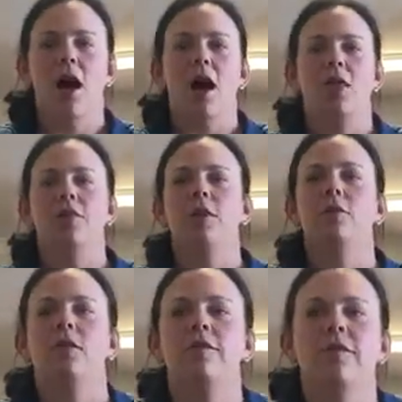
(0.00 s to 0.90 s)
I
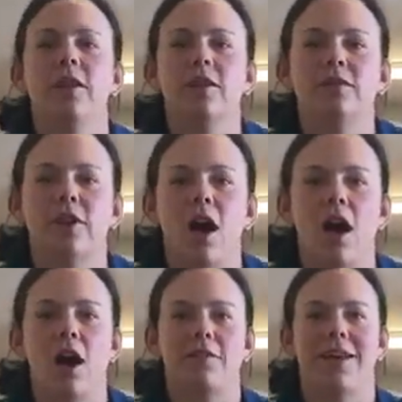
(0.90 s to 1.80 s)
thought we'd finish
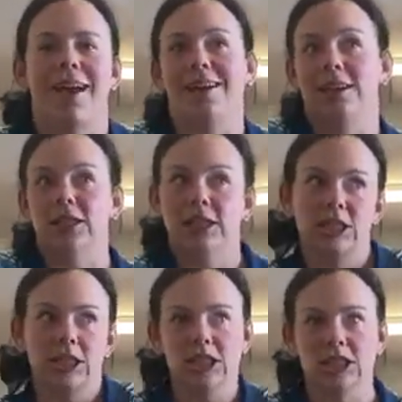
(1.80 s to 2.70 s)
off our
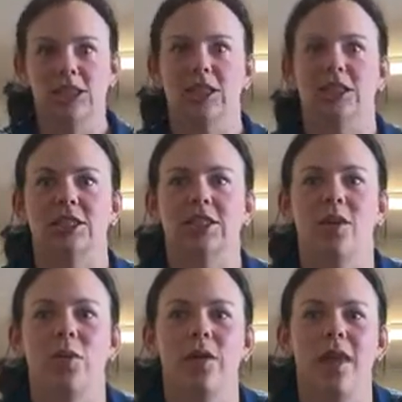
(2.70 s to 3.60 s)
singing session
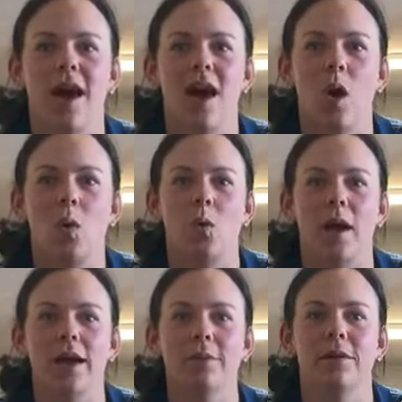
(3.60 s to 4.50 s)
with our
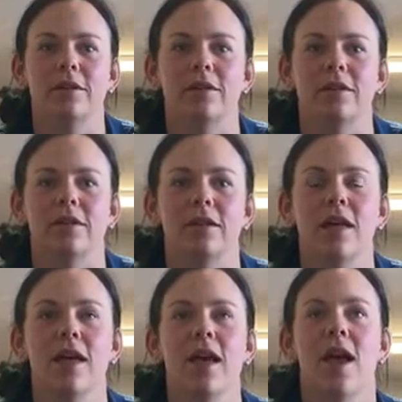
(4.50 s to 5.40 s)
rainbow song.
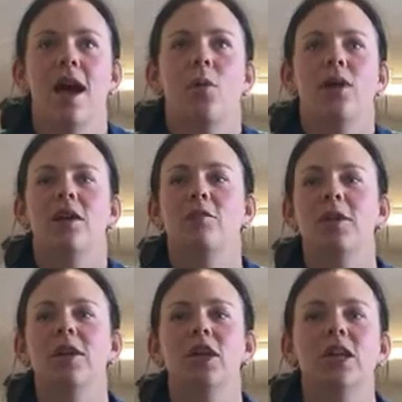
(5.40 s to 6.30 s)
And we have
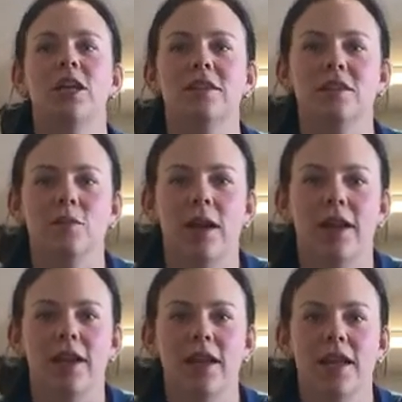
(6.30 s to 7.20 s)
been learning this
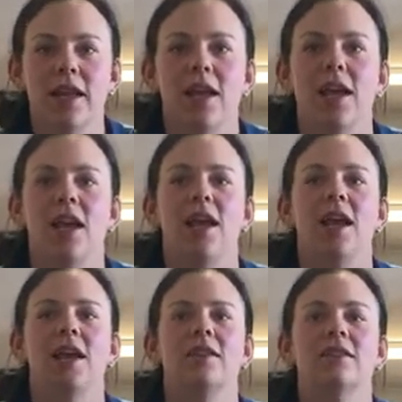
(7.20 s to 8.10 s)
one
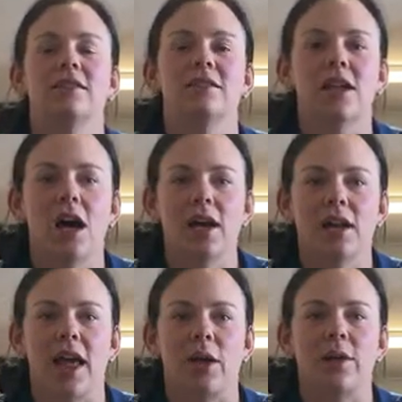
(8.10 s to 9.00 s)
in sign
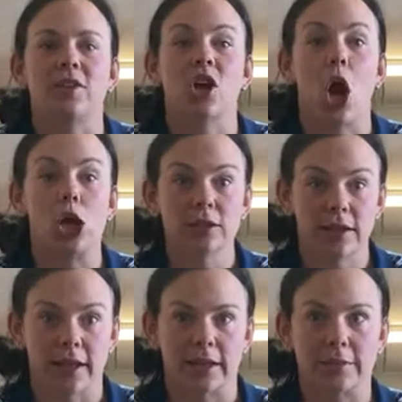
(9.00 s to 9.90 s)
language,
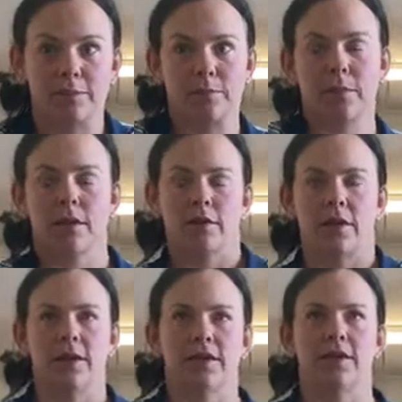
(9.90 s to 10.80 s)
Auslan.
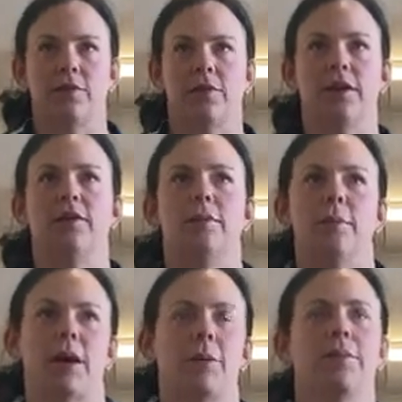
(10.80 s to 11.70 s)
So let's see if we can
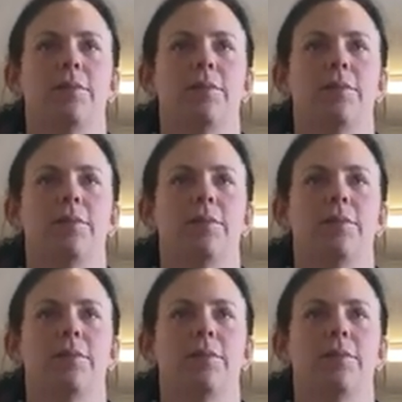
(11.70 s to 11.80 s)
remember.